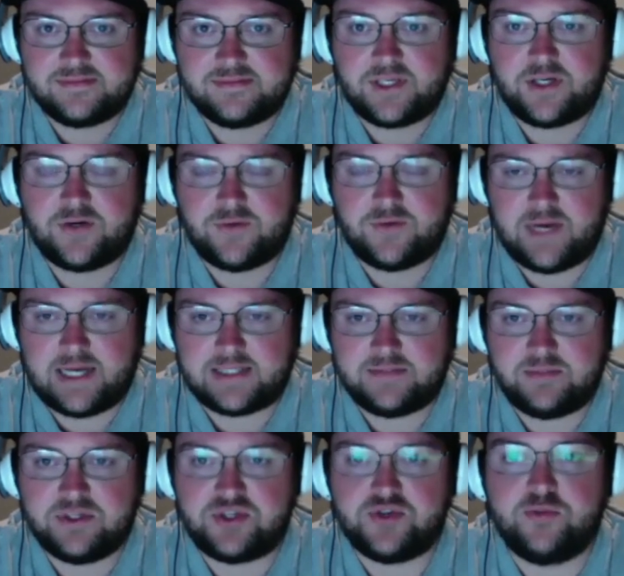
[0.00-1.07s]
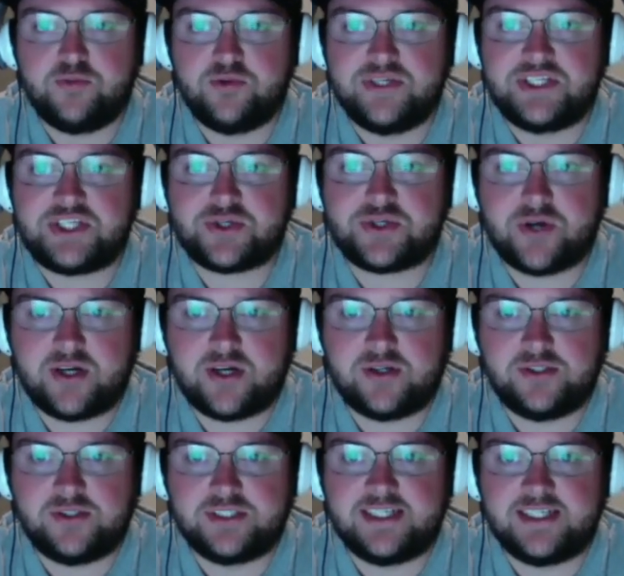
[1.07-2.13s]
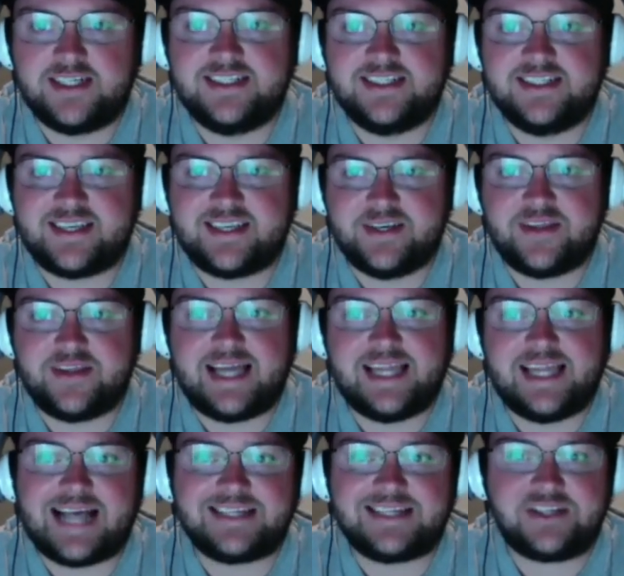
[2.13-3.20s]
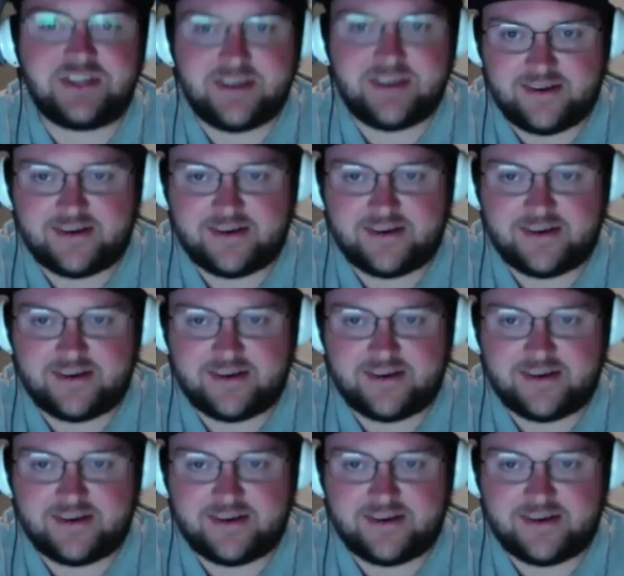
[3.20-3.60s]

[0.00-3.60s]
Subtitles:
Correct. But Drew Brees struggled until that last year.